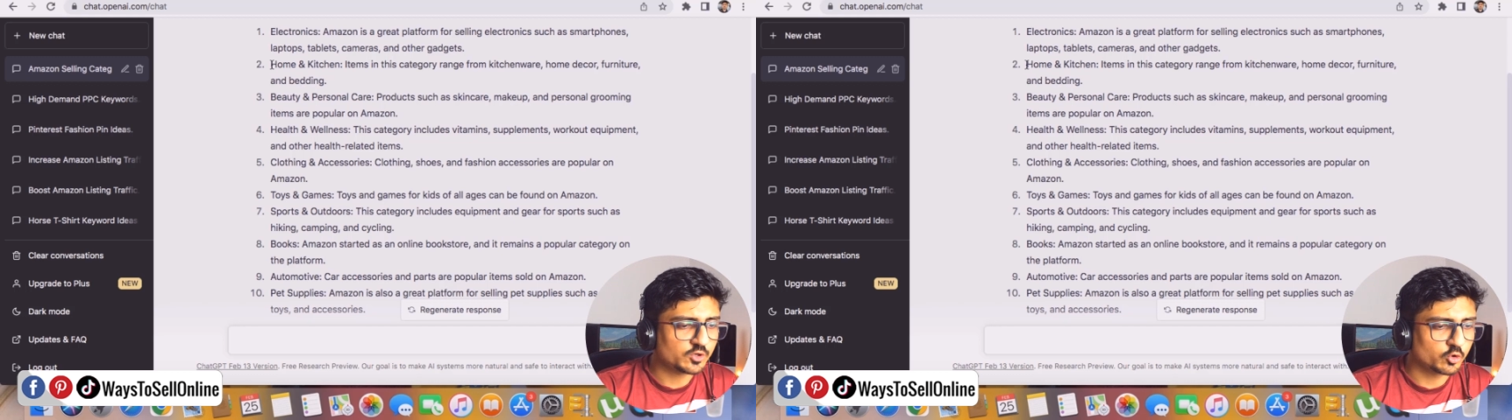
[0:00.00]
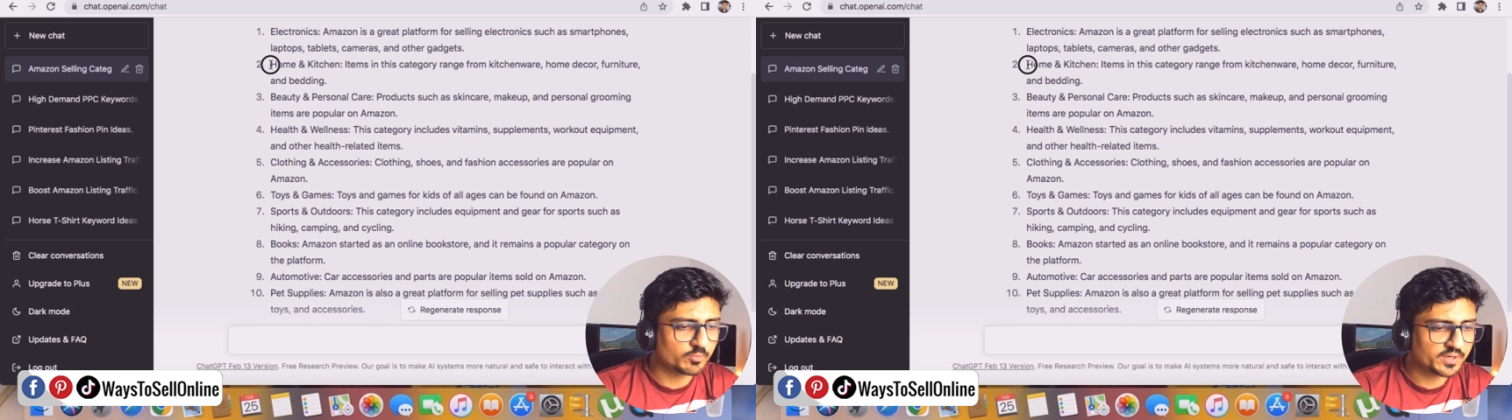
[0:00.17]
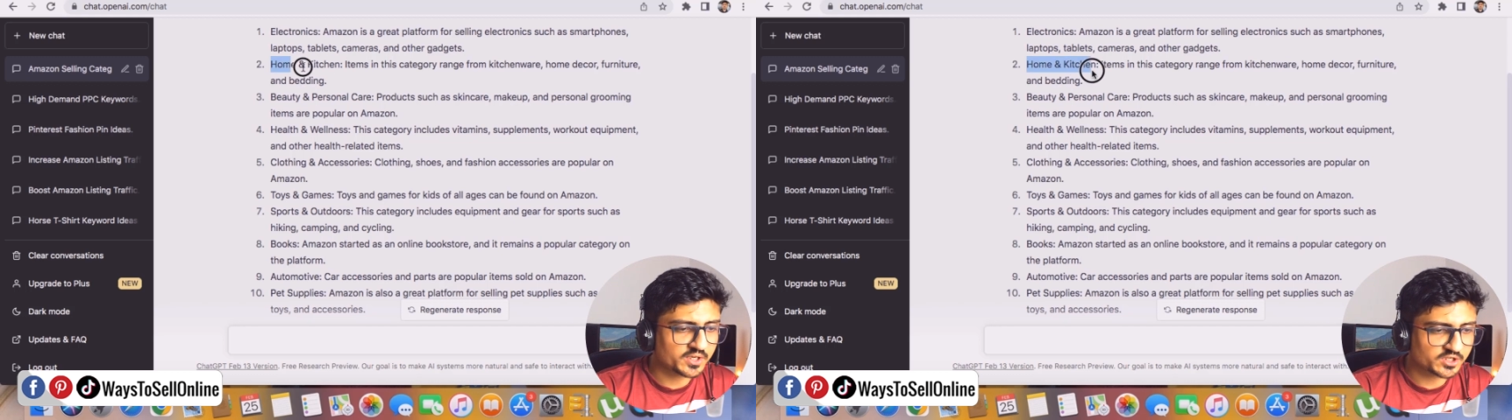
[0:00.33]

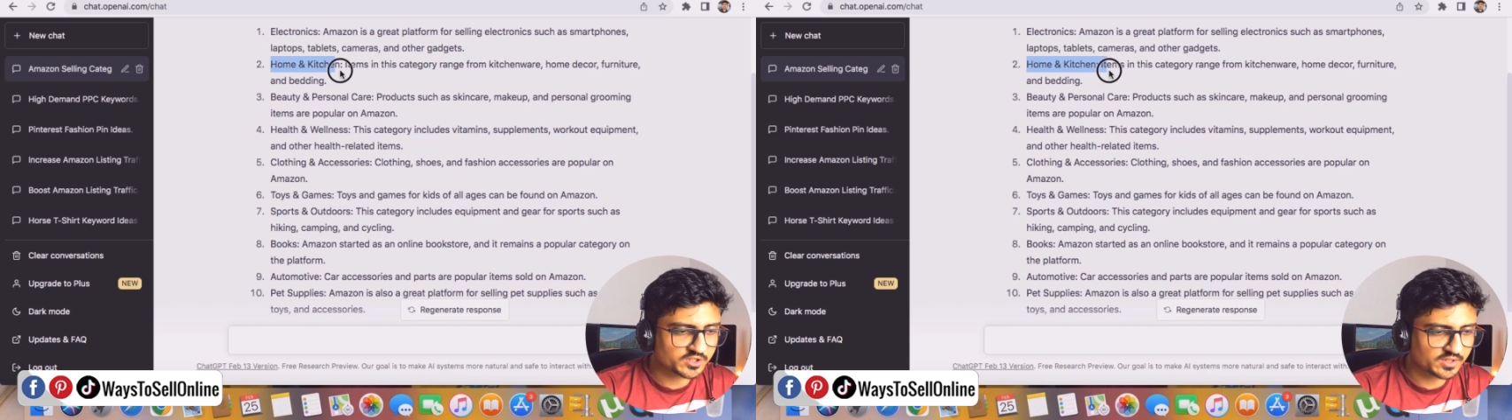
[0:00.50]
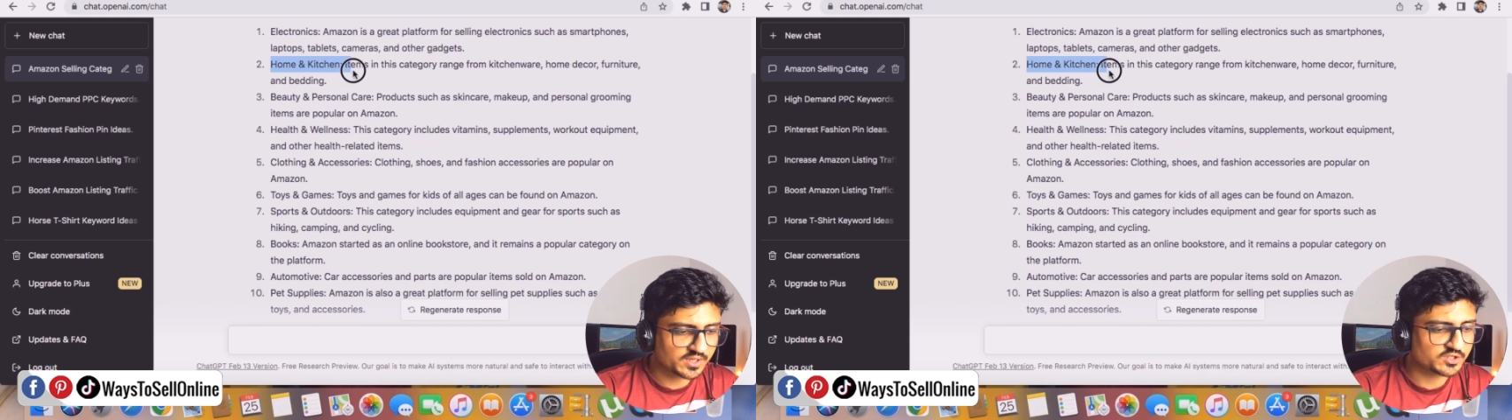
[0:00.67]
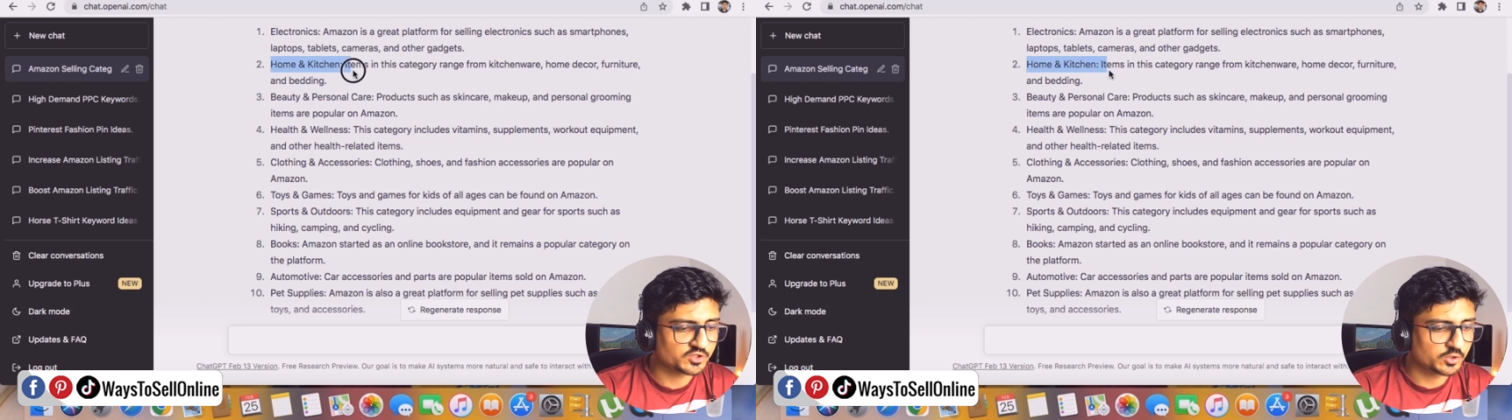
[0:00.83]
home and kitchen
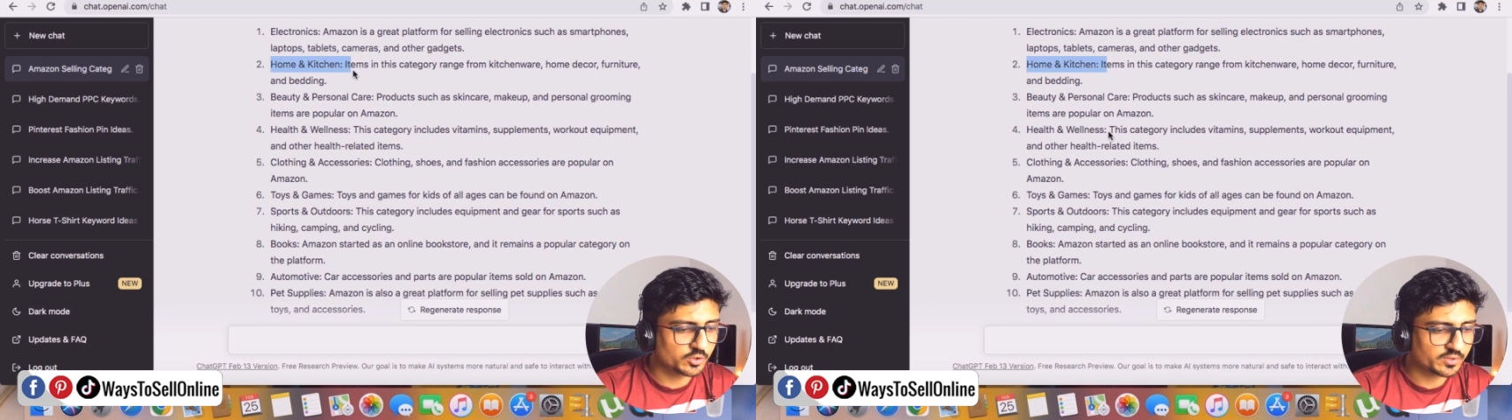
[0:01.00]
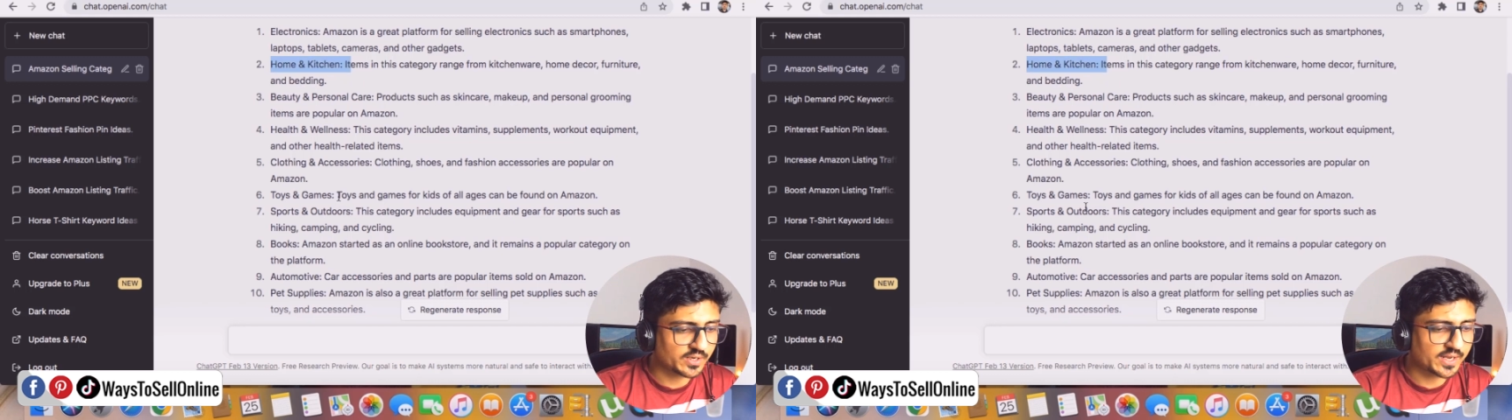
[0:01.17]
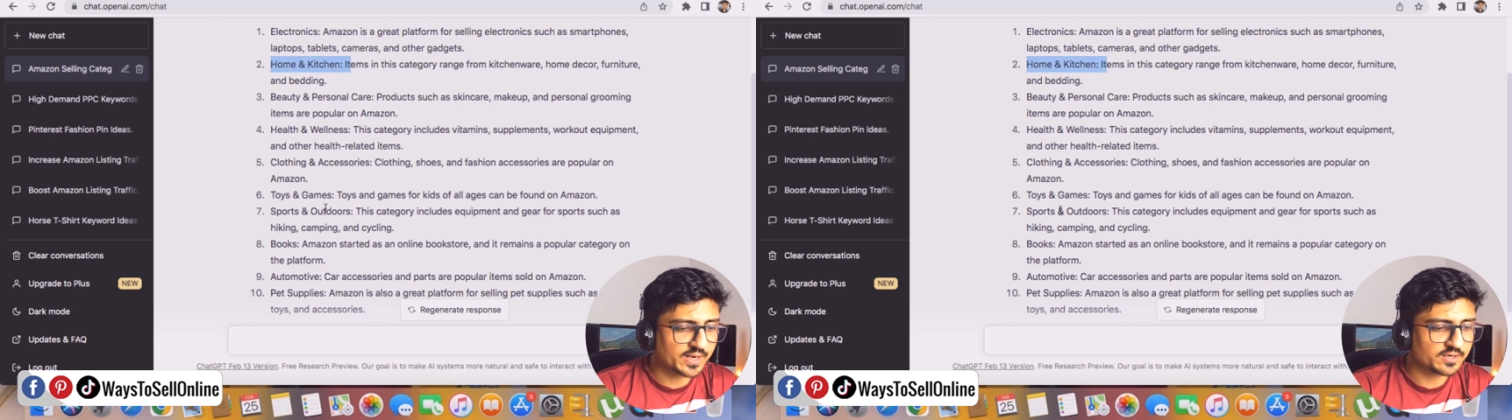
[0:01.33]
is
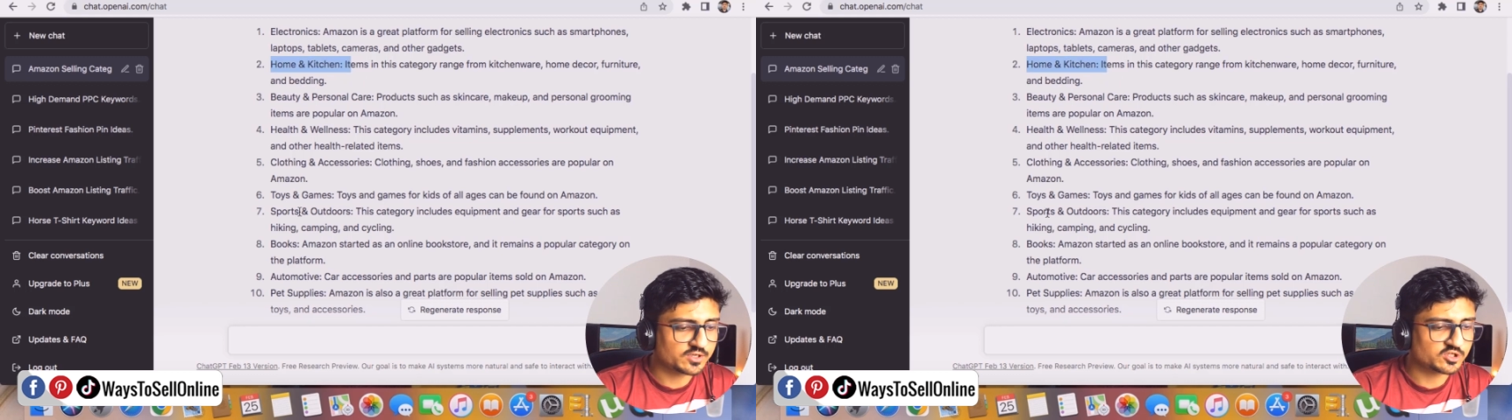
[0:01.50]
good and